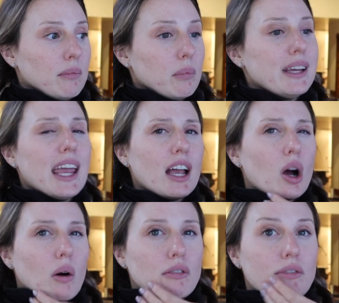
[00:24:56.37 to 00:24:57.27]
We can
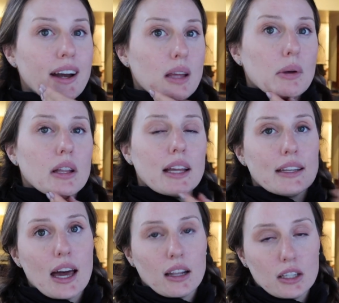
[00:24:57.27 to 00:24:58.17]
go on Friday, but
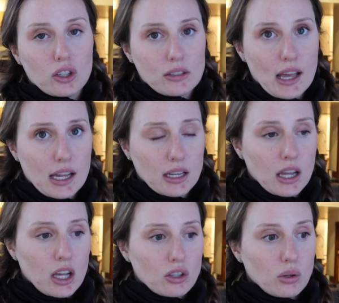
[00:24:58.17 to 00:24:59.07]
like Natalie just had
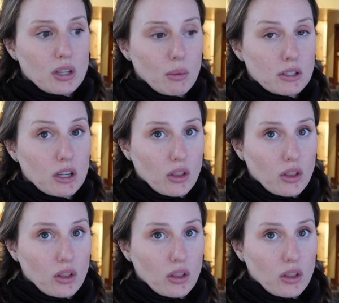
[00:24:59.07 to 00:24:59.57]
Tuesday, Wednesday,